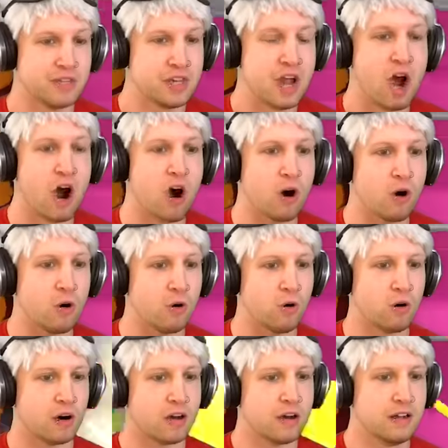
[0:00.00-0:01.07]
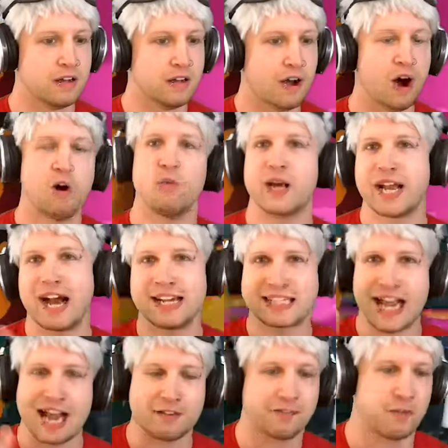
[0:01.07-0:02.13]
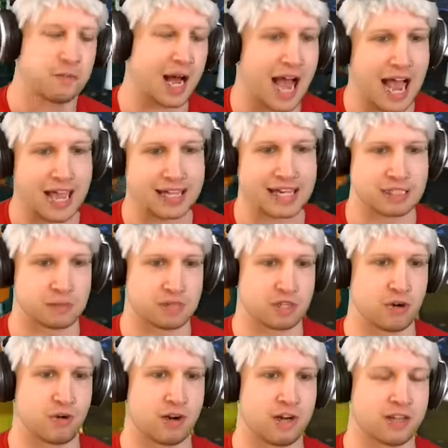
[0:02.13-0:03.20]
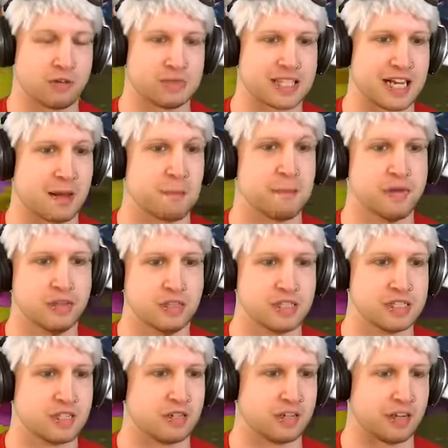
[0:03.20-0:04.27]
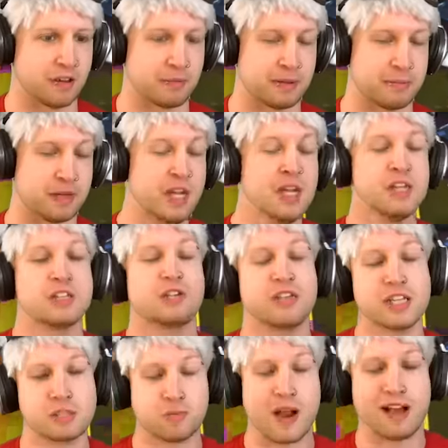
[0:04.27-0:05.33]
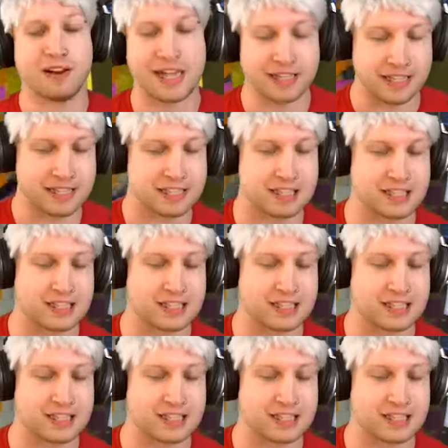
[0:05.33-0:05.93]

No! Oh, we got attacked from behind. That's what's going on. There was like a million zillion other people. So this round at least